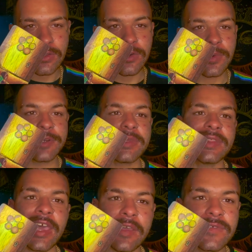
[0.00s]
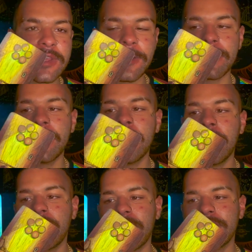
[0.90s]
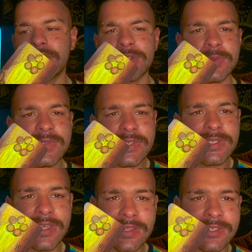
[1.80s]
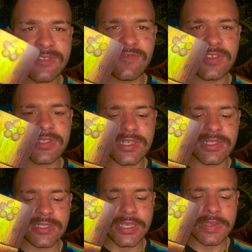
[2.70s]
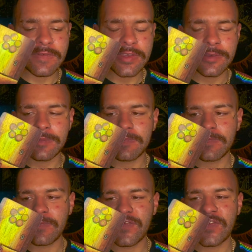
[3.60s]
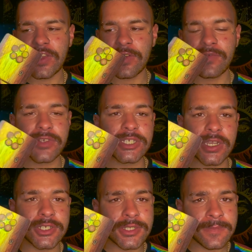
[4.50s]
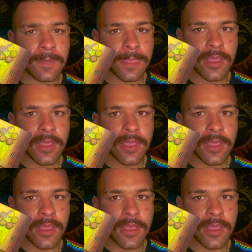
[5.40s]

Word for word: You don't want to be laughed at, right? There's almost just like this sense of fear of rejection,